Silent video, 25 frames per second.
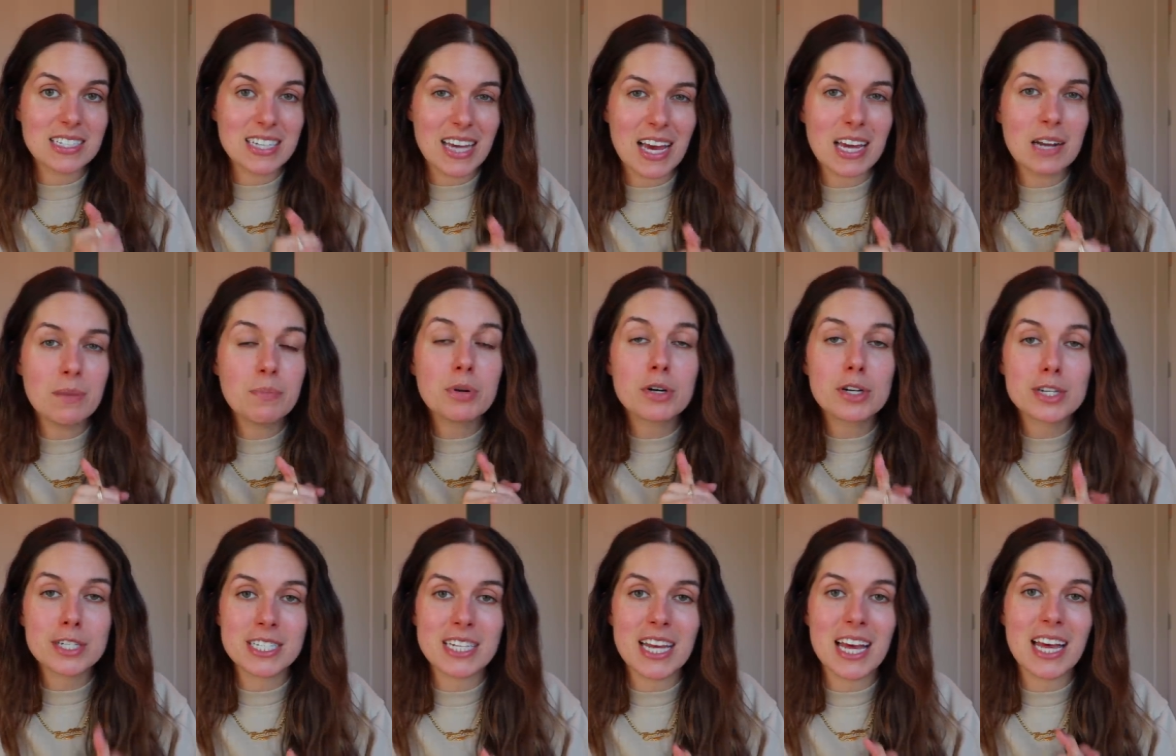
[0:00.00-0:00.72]
ten
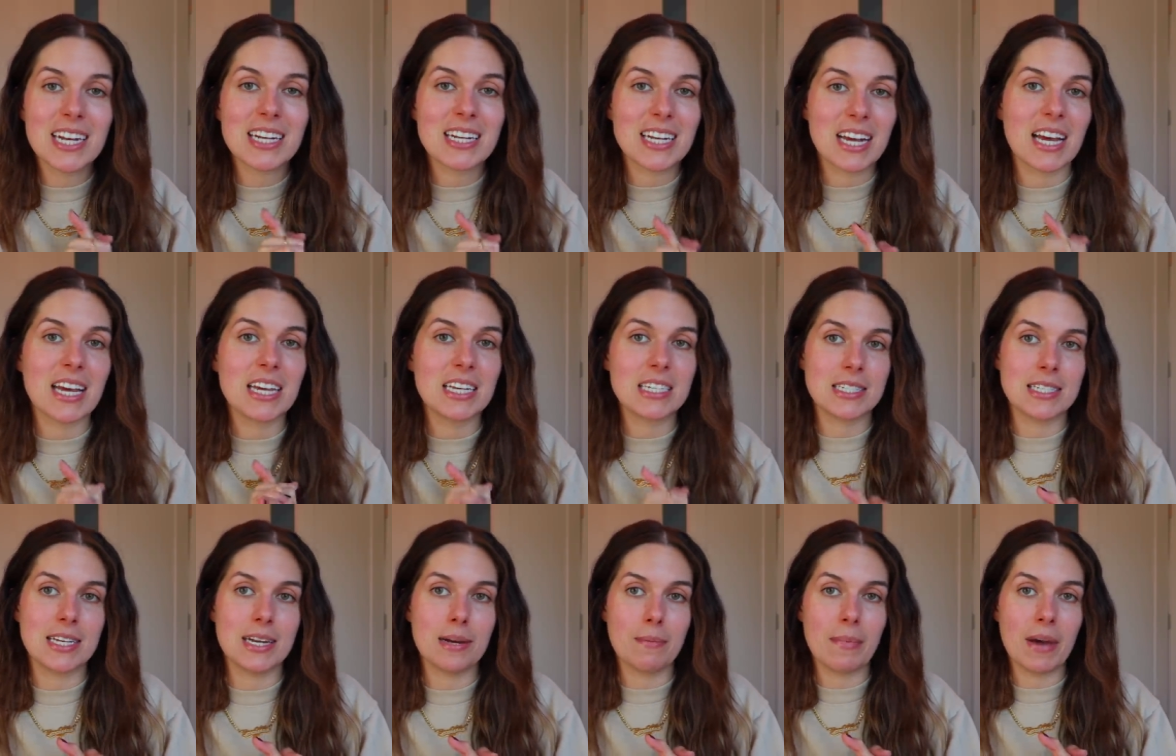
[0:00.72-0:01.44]
percent
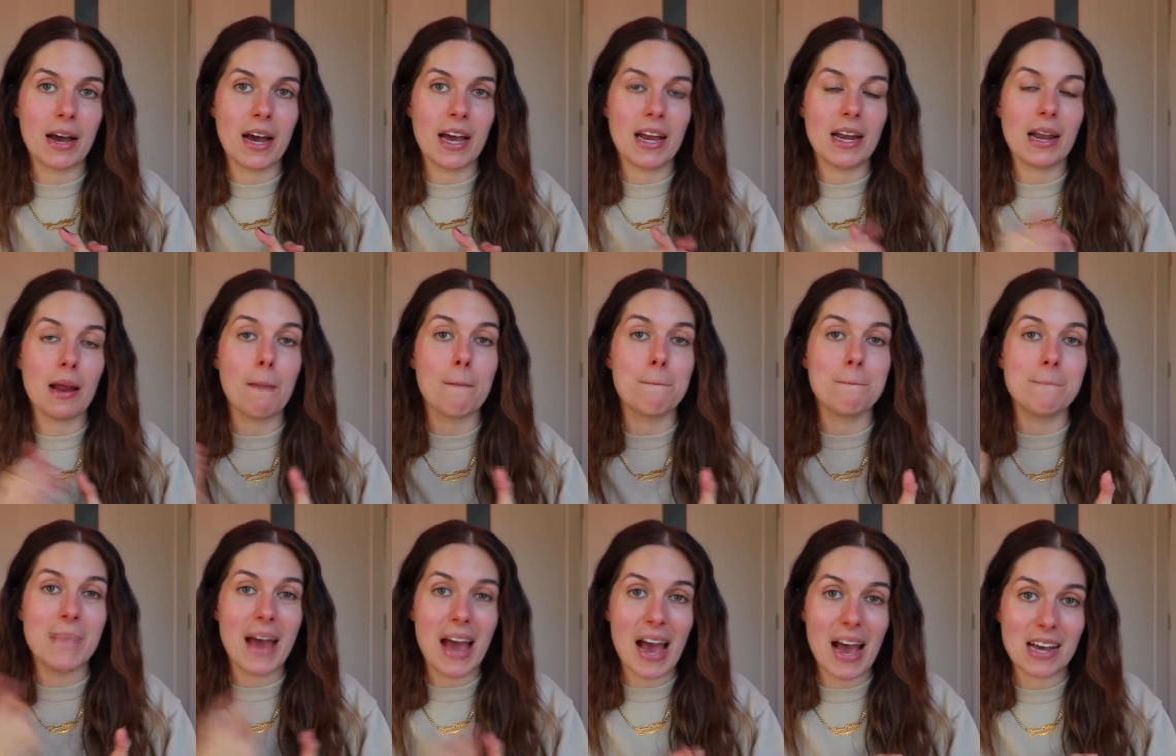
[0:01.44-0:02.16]
niacinamide
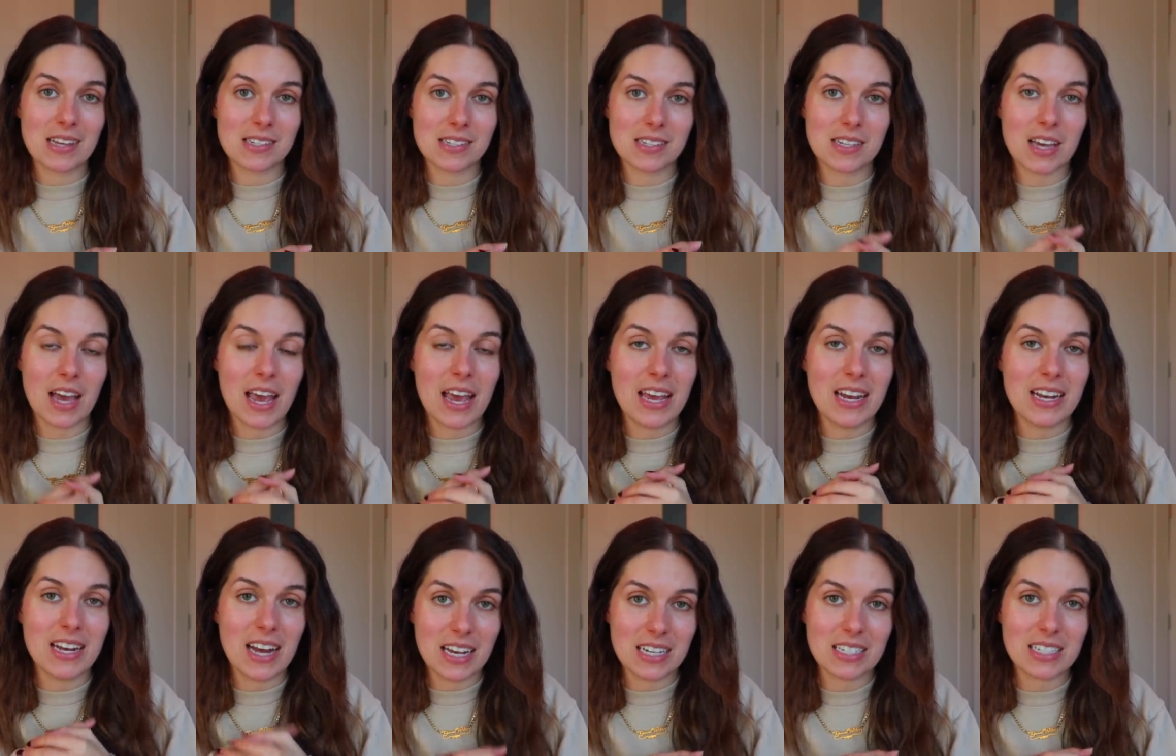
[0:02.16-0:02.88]
mask,
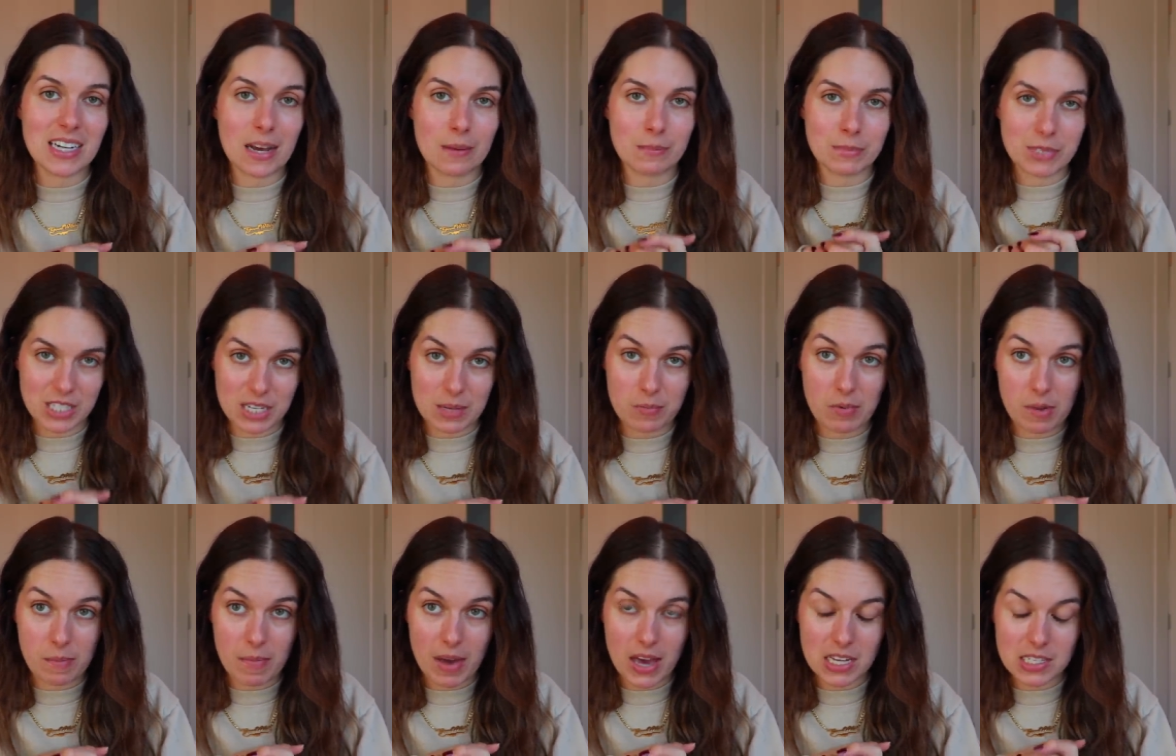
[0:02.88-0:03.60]
a nighttime
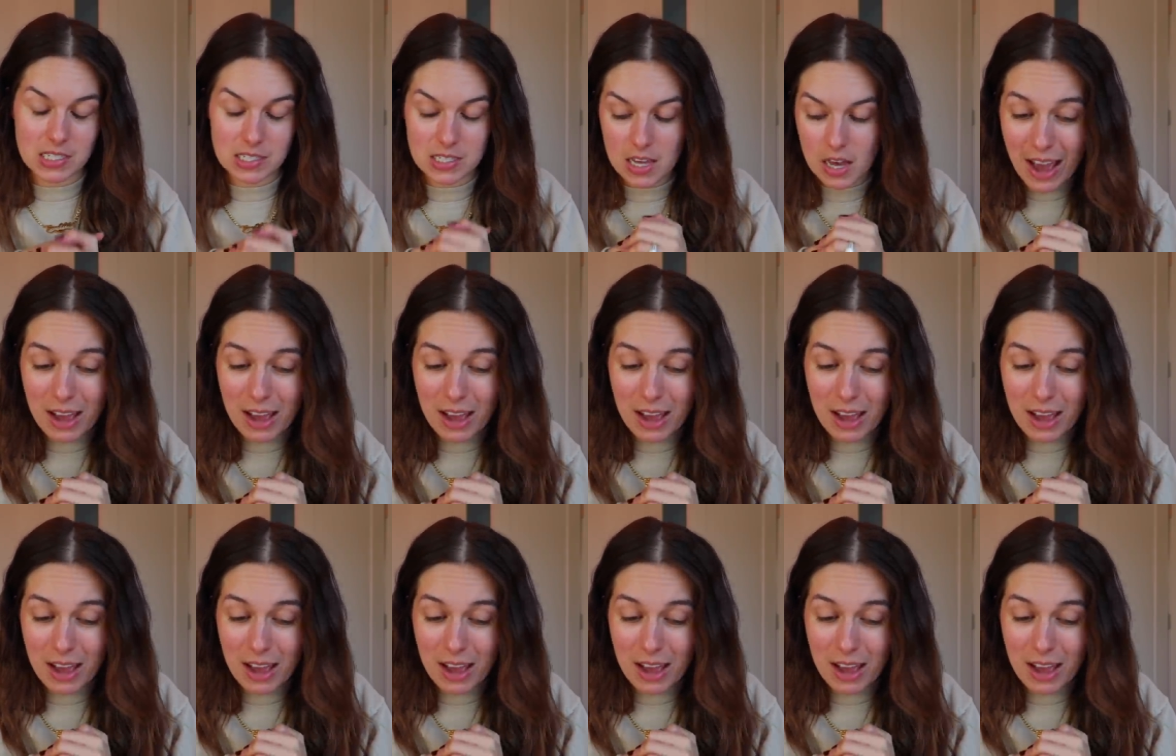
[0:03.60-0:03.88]
sleeping mask.